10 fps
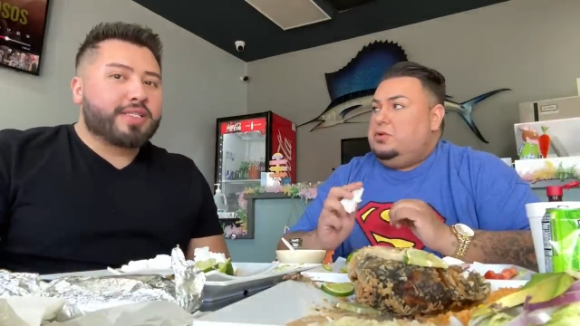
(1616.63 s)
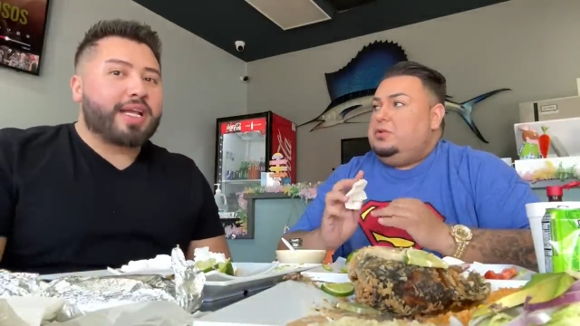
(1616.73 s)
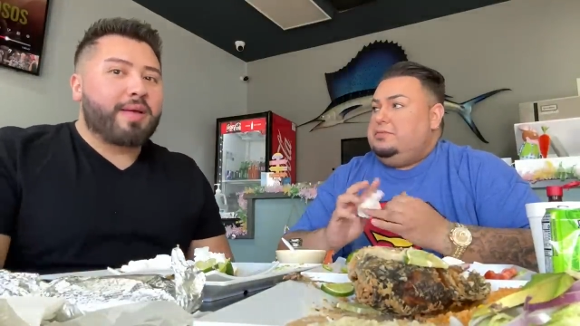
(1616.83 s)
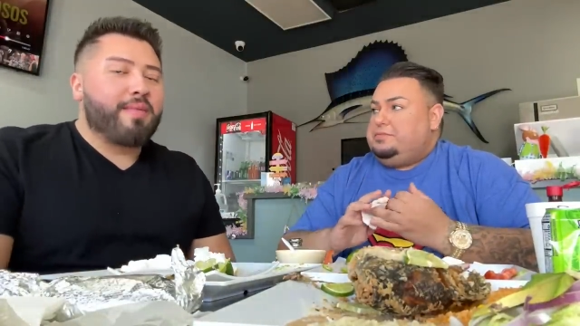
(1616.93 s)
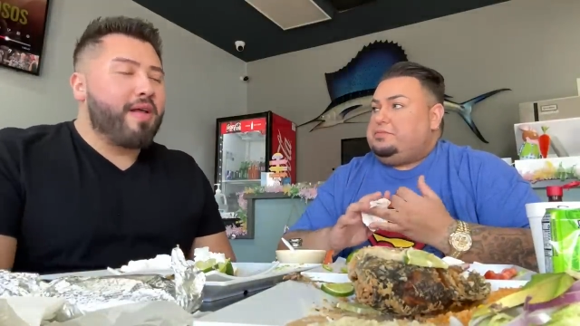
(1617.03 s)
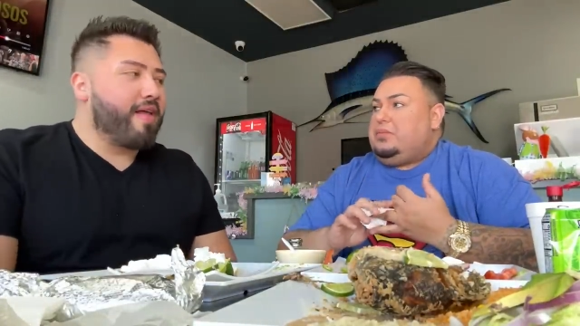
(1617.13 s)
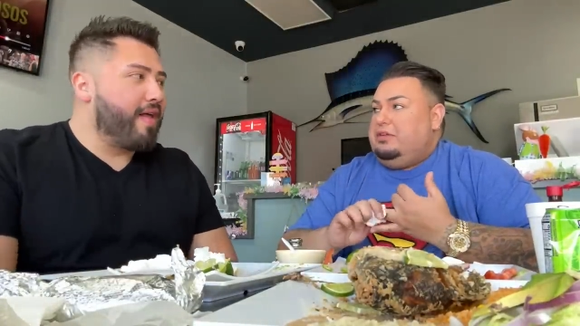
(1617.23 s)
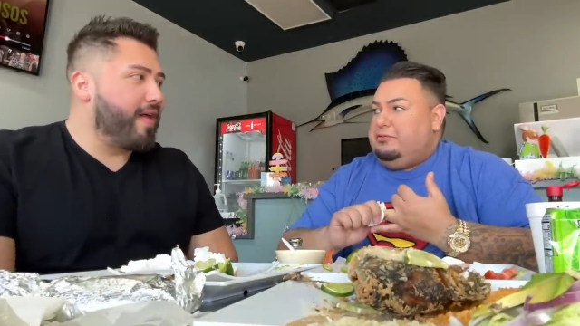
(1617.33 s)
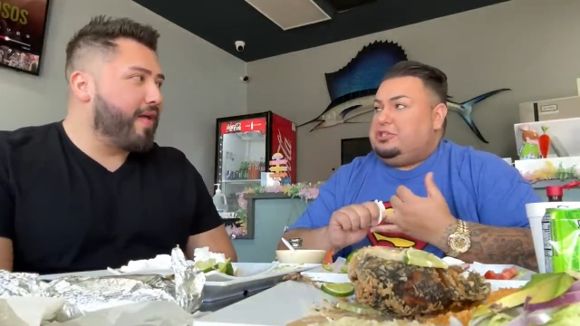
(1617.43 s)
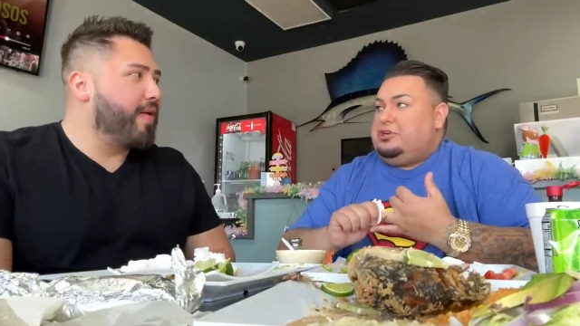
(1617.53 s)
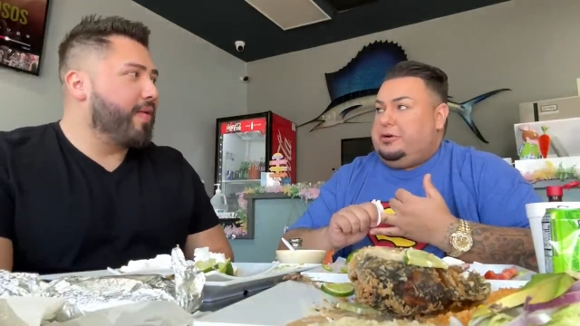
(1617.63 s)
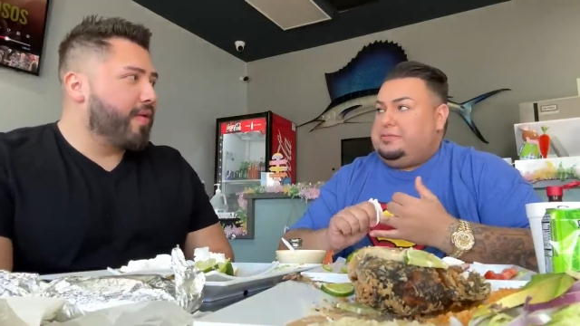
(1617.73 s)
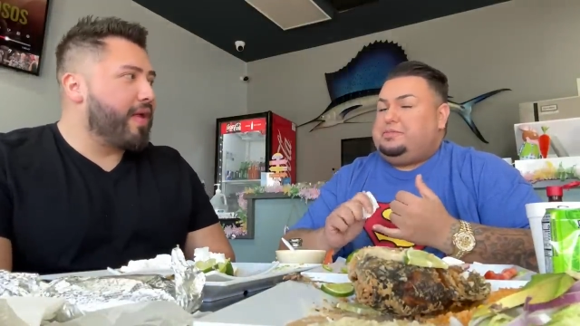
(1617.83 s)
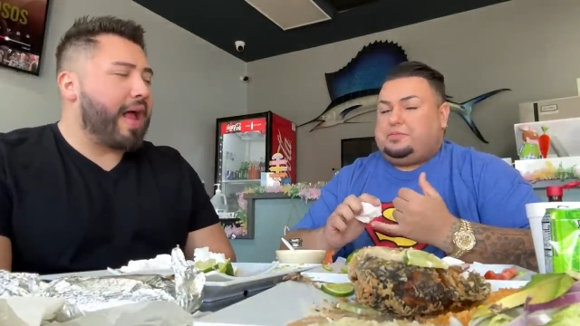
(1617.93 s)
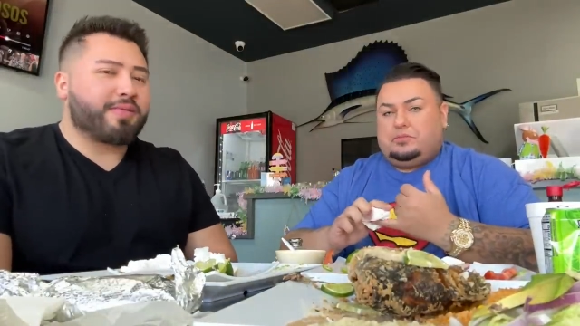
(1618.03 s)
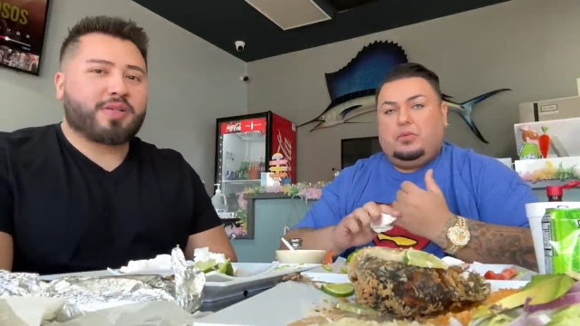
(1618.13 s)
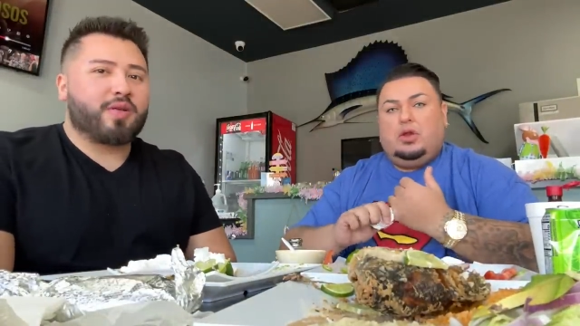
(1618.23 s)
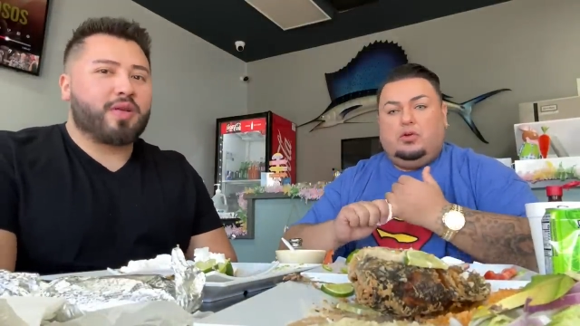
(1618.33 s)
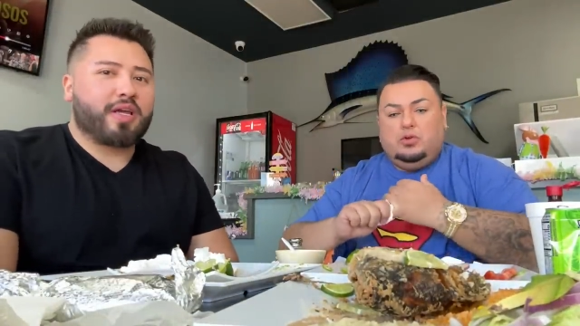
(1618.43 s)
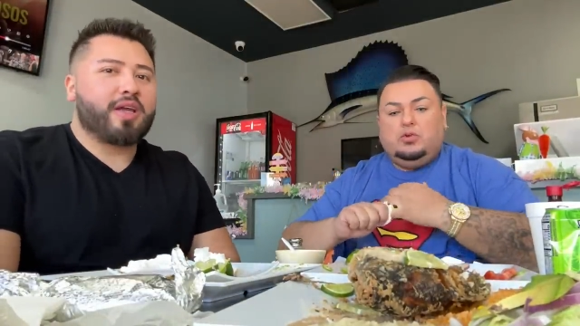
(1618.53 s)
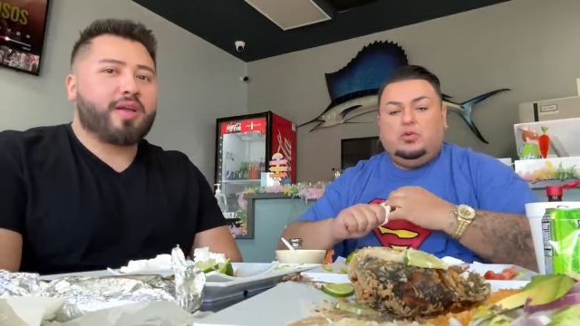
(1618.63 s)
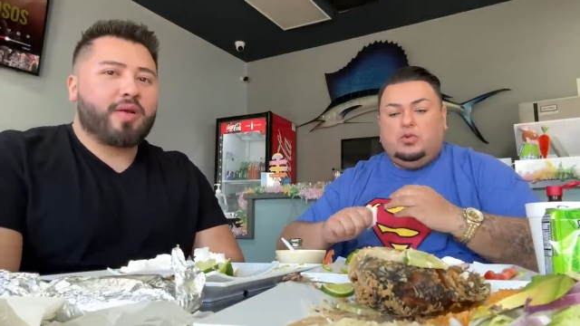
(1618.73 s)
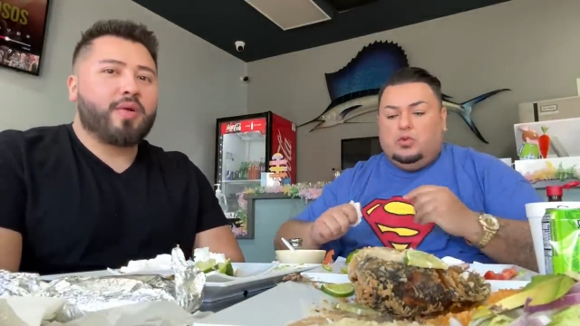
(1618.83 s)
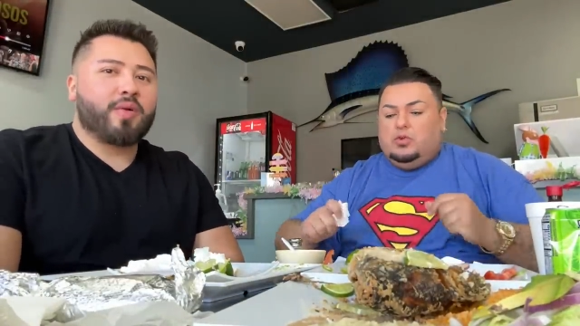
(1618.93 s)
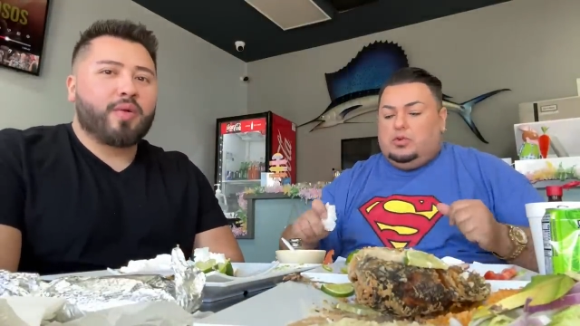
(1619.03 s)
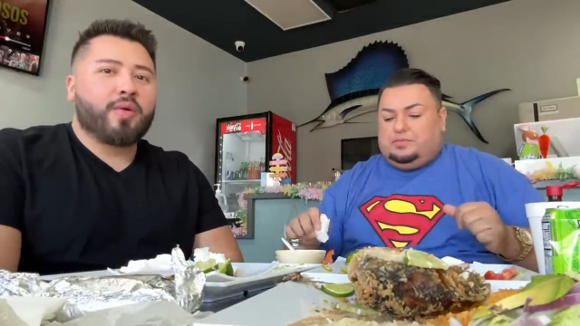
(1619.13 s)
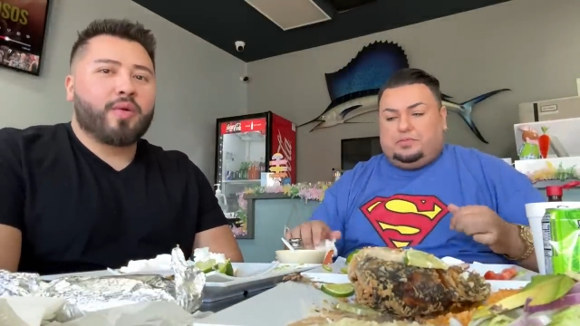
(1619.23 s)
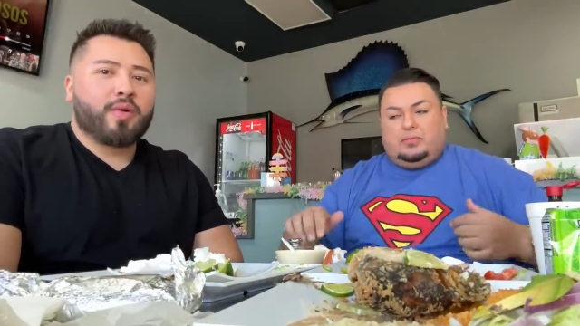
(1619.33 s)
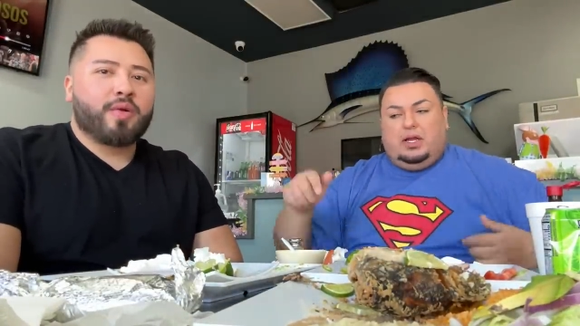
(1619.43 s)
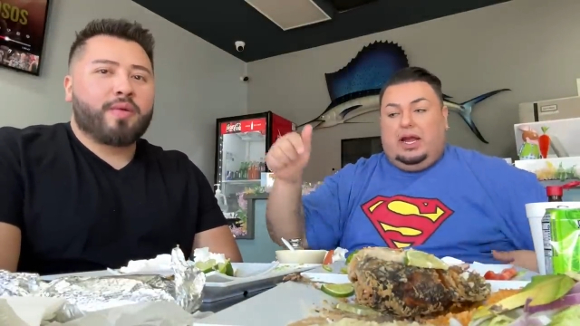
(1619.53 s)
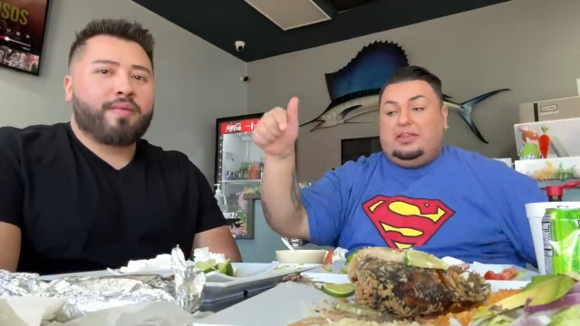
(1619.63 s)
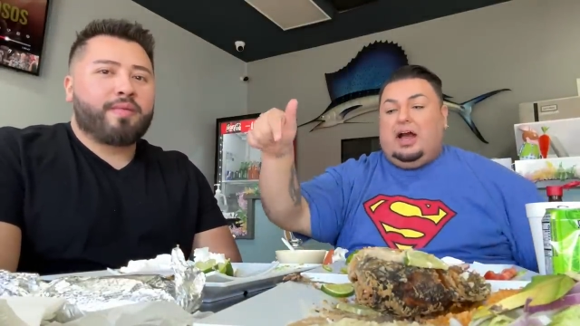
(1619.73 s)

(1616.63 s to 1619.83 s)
Speaker 1: Same. For sure. Absolutely. And the